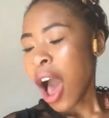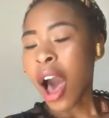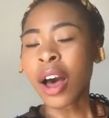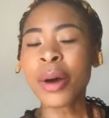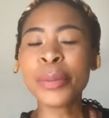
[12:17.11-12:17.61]

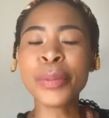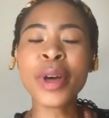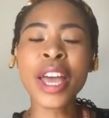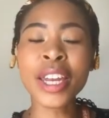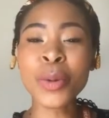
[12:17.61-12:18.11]

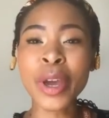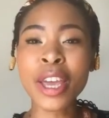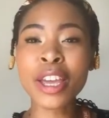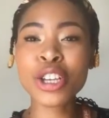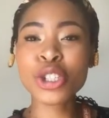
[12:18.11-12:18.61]
um,
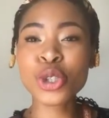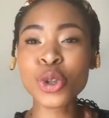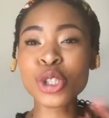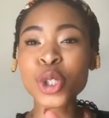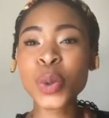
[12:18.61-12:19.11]
anyway, so
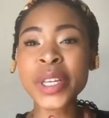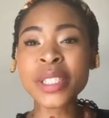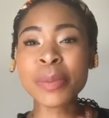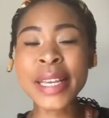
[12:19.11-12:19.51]
this tweet